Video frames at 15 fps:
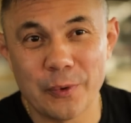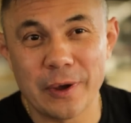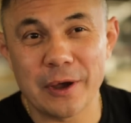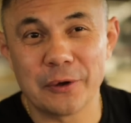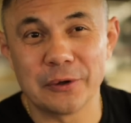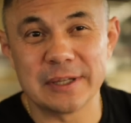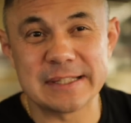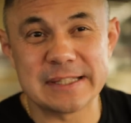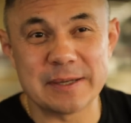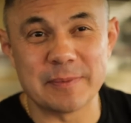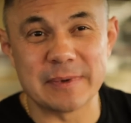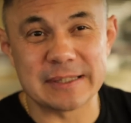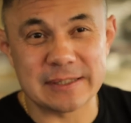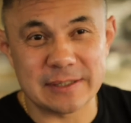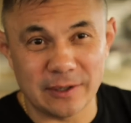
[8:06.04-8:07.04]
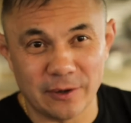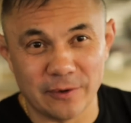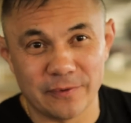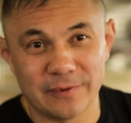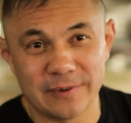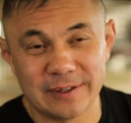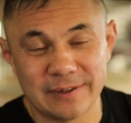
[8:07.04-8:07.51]
We're going to see myself
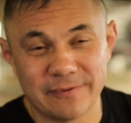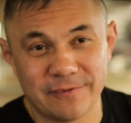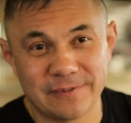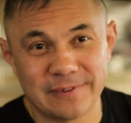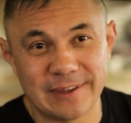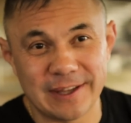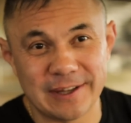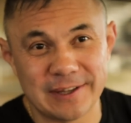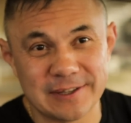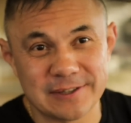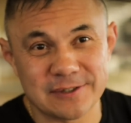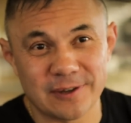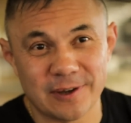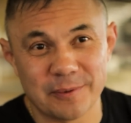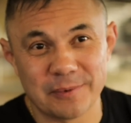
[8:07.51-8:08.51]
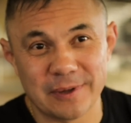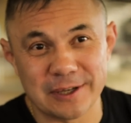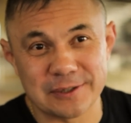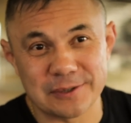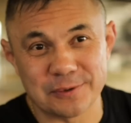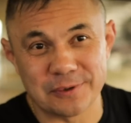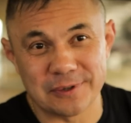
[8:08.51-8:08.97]
in 10 years' time
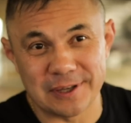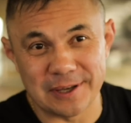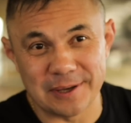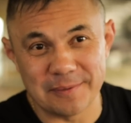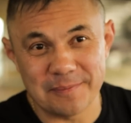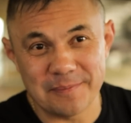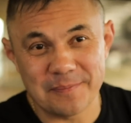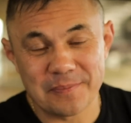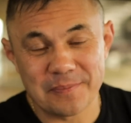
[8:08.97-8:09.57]
next to Tim.